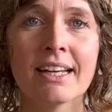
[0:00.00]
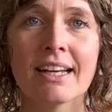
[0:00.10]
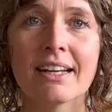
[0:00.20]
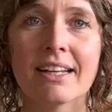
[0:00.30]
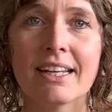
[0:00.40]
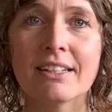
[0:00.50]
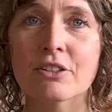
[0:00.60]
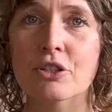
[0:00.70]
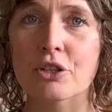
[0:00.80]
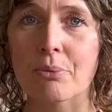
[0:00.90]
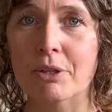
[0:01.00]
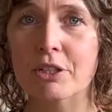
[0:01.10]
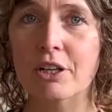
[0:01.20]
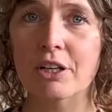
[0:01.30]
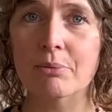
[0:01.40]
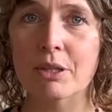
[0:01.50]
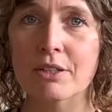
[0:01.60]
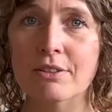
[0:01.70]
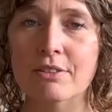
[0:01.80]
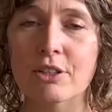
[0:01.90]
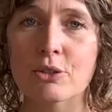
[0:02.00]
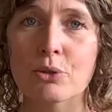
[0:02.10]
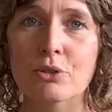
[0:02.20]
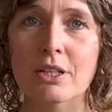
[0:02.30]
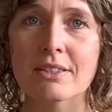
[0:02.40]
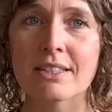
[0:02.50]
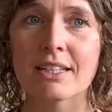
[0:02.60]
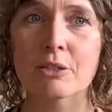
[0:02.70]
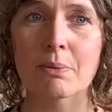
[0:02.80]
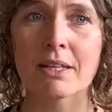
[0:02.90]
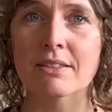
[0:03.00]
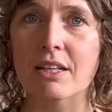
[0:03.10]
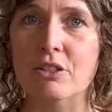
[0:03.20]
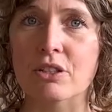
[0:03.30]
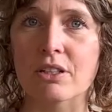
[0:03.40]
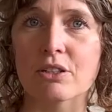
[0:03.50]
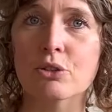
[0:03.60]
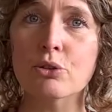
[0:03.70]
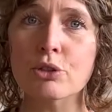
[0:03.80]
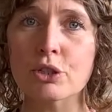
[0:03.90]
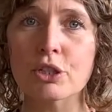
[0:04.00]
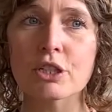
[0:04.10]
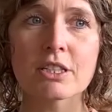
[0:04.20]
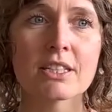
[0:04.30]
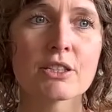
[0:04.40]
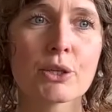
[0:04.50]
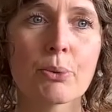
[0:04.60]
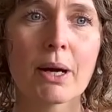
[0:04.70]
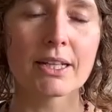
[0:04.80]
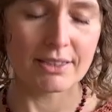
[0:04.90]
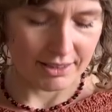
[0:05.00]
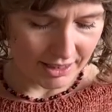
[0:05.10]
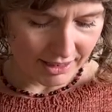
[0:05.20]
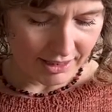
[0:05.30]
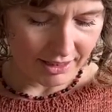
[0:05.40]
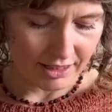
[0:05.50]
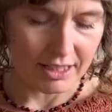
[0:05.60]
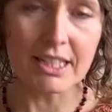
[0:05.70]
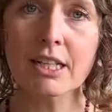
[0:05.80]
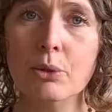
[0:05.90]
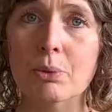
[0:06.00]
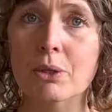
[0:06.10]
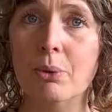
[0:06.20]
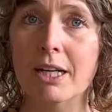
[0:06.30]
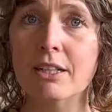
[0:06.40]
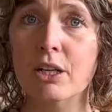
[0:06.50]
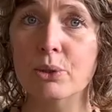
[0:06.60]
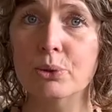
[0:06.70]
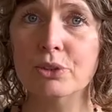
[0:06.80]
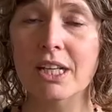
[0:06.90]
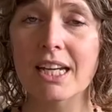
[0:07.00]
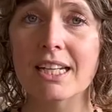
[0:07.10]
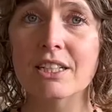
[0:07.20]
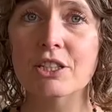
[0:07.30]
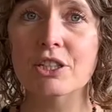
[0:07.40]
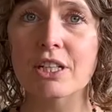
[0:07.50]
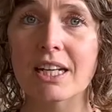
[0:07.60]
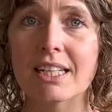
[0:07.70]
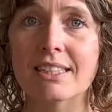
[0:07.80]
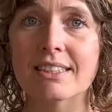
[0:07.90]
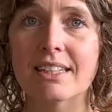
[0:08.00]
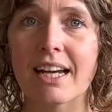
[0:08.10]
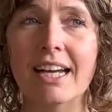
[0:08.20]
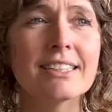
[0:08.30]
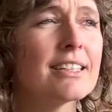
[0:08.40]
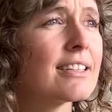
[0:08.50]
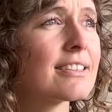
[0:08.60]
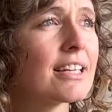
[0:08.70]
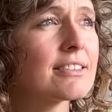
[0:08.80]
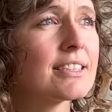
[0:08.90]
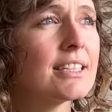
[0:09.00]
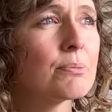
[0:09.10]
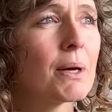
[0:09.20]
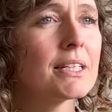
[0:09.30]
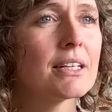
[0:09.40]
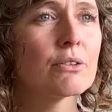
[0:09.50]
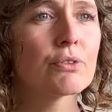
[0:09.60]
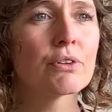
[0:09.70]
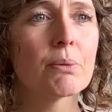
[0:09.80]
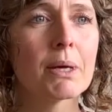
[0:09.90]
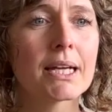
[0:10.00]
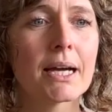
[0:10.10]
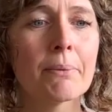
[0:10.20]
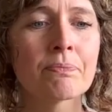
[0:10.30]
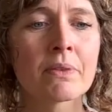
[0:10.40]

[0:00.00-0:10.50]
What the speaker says: It is a summer garment. The Tolsta tee is meant as a t-shirt. It's quite knitted with quite a loose gauge, and I did a test knit by then for Rebecca.